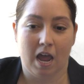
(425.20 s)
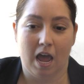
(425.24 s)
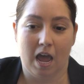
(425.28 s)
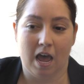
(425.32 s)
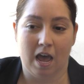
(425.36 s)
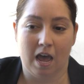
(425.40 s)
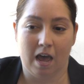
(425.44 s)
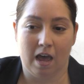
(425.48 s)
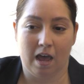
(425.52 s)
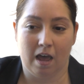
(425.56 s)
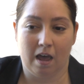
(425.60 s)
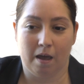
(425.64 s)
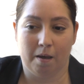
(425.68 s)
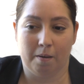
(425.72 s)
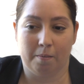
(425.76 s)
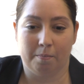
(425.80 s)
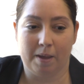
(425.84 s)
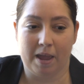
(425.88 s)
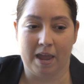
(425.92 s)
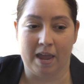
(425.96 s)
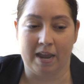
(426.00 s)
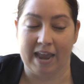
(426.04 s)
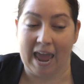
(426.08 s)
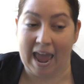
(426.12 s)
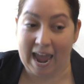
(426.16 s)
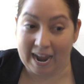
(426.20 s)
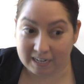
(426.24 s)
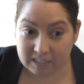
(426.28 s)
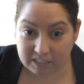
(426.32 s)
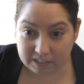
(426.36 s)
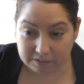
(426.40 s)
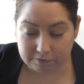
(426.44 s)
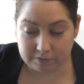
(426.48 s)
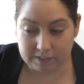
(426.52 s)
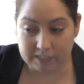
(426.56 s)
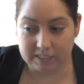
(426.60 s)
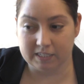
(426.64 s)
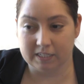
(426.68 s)
and
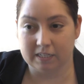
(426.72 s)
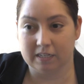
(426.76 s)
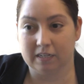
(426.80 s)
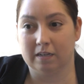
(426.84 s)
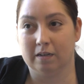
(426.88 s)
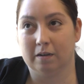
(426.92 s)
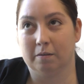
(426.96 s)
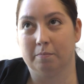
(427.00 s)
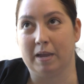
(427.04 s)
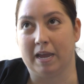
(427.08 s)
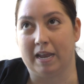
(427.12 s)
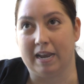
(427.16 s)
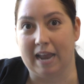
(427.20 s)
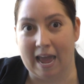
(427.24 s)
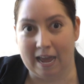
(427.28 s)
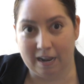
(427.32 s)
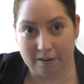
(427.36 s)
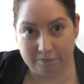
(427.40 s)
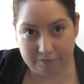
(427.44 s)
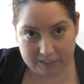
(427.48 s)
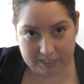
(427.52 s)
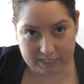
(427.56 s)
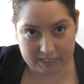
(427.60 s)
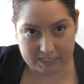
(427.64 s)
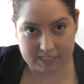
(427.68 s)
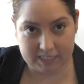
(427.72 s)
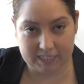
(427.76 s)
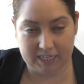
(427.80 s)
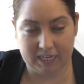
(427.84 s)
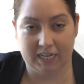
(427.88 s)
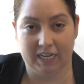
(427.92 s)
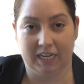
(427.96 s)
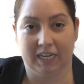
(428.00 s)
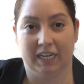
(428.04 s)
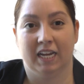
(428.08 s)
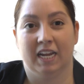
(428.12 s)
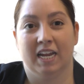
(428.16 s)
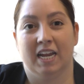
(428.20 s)
activism and
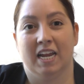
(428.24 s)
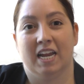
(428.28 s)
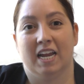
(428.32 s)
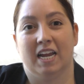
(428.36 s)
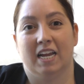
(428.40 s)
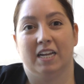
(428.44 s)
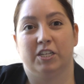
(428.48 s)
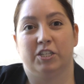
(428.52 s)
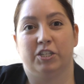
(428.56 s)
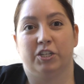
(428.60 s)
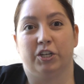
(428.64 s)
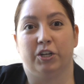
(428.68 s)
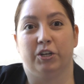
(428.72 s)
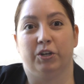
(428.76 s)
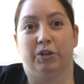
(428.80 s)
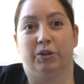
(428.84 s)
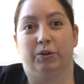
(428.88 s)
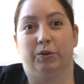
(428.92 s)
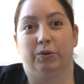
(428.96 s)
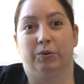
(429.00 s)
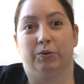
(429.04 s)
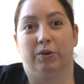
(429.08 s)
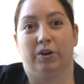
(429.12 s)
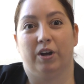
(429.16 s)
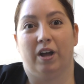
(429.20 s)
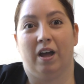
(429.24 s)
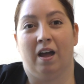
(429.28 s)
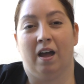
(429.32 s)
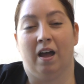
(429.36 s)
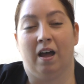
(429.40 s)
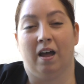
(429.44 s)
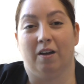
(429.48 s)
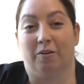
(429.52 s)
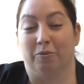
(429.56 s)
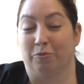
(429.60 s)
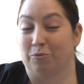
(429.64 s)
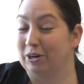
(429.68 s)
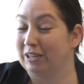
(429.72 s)
advocacy, to
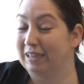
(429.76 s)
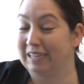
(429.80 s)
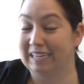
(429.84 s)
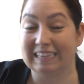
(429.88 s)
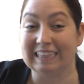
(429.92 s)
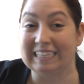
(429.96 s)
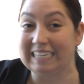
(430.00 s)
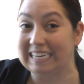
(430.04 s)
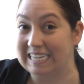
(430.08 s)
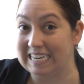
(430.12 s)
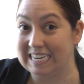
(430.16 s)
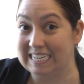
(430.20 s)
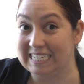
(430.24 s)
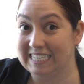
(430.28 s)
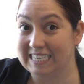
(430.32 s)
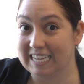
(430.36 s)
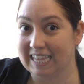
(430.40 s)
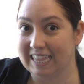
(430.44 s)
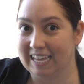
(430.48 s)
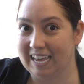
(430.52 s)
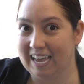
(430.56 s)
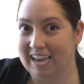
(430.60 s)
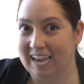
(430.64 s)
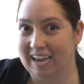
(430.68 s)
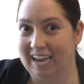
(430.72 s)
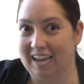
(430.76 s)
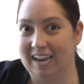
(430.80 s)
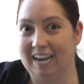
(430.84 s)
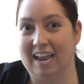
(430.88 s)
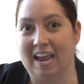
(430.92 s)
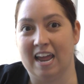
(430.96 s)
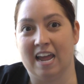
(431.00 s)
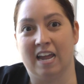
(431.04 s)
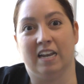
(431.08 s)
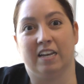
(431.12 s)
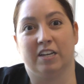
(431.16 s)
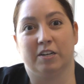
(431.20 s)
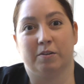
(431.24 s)
really lean into
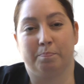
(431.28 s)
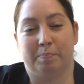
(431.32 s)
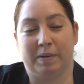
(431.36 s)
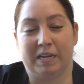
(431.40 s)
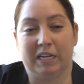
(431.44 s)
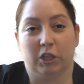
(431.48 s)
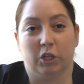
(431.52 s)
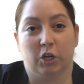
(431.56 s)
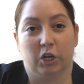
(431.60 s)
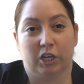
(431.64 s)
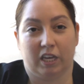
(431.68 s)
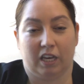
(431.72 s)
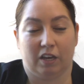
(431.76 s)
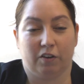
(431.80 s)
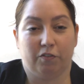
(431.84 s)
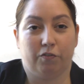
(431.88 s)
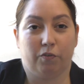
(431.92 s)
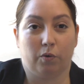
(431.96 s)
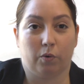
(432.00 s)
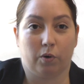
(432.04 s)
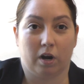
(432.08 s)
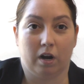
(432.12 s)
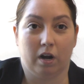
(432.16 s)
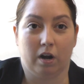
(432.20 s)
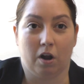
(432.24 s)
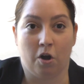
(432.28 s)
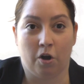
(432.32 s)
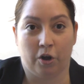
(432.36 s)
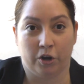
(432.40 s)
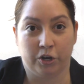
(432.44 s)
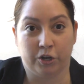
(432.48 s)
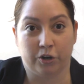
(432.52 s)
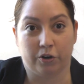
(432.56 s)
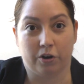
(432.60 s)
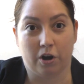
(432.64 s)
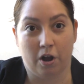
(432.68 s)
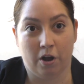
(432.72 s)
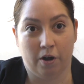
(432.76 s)
that and be looking for it
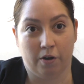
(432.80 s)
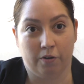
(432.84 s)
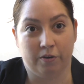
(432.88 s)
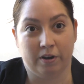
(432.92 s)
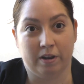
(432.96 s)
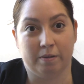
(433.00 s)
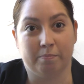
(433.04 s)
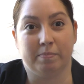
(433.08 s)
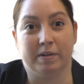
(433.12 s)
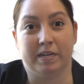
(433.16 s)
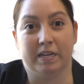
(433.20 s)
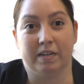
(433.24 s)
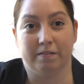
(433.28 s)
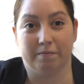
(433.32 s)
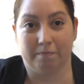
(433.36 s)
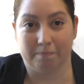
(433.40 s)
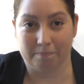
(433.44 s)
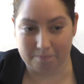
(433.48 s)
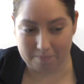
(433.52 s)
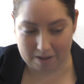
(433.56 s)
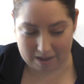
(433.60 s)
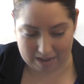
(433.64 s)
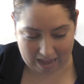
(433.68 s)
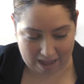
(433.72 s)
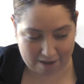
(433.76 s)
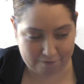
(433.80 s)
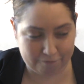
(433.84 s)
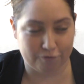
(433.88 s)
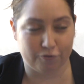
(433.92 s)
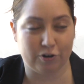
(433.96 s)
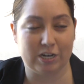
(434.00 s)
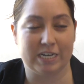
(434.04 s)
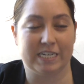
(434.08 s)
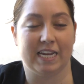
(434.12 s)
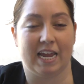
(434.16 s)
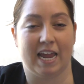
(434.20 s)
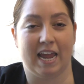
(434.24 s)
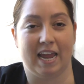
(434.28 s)
on your own, and be
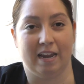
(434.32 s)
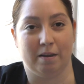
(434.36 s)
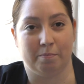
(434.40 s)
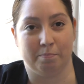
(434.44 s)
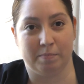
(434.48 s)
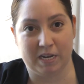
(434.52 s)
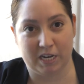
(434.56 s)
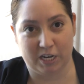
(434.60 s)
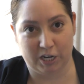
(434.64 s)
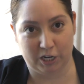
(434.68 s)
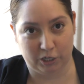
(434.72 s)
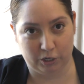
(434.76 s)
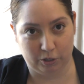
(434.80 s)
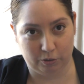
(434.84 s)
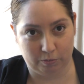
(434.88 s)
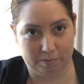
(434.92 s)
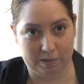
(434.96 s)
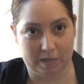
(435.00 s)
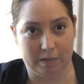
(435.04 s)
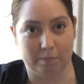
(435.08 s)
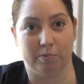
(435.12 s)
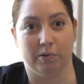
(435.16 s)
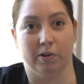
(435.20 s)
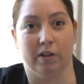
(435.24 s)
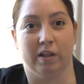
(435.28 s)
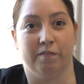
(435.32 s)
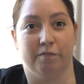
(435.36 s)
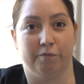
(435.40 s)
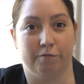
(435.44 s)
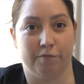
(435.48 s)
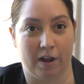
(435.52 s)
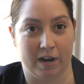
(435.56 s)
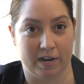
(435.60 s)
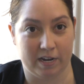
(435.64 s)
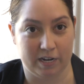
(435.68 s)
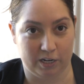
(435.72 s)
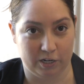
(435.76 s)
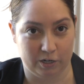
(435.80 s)
every day meeting new people and
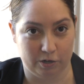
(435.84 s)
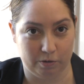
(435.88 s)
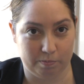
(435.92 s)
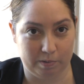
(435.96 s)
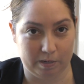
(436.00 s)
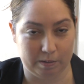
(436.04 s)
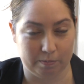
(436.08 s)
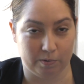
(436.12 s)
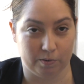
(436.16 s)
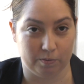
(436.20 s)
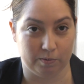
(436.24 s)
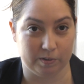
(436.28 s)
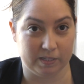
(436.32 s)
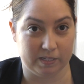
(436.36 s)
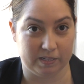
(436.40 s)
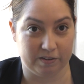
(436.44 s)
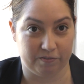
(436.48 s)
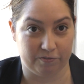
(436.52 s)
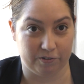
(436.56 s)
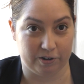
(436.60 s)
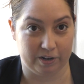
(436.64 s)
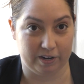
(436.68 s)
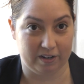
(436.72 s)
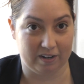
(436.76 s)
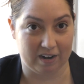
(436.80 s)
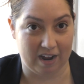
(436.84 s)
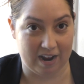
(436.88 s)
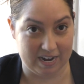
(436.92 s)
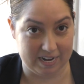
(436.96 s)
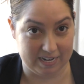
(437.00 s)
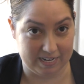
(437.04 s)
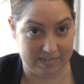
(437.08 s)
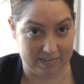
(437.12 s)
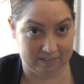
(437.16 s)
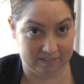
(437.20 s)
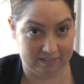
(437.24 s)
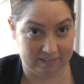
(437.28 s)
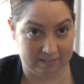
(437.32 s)
finding new people with different
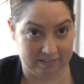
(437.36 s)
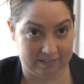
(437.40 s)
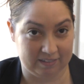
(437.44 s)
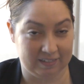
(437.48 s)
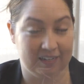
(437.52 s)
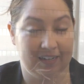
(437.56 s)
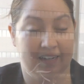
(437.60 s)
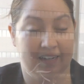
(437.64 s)
ideas.